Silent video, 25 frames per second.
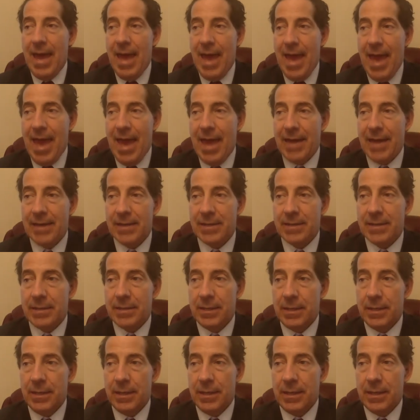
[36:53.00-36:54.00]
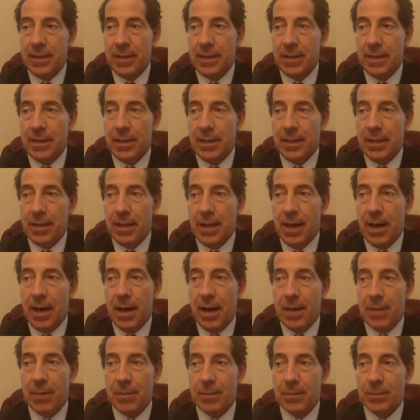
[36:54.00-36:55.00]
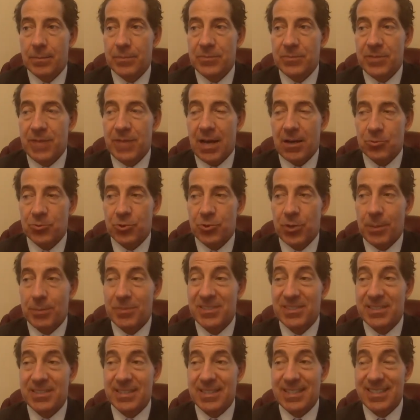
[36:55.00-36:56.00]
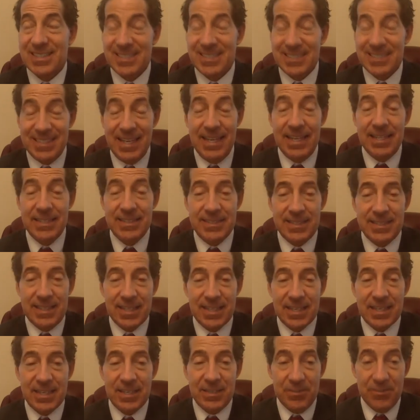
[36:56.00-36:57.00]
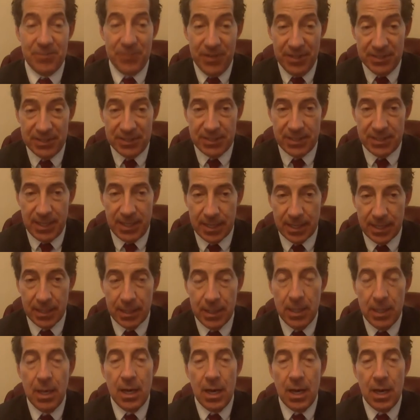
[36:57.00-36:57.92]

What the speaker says: and Donald Trump succeeds in convincing